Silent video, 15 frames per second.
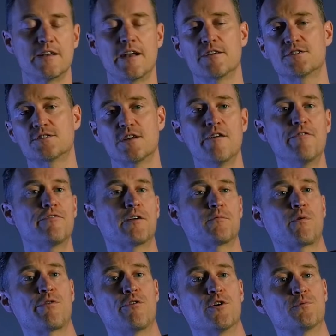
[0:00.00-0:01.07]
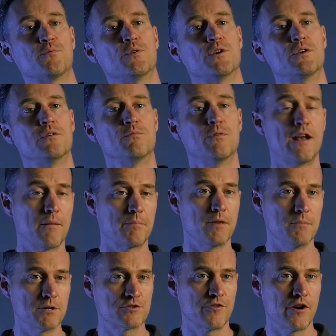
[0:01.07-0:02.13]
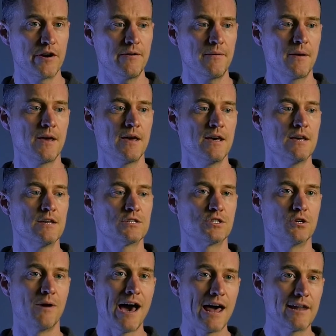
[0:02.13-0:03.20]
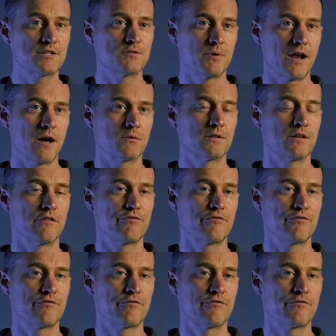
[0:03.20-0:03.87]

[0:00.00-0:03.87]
and other stuff that we thought would, would help the misfire. So Alex went out in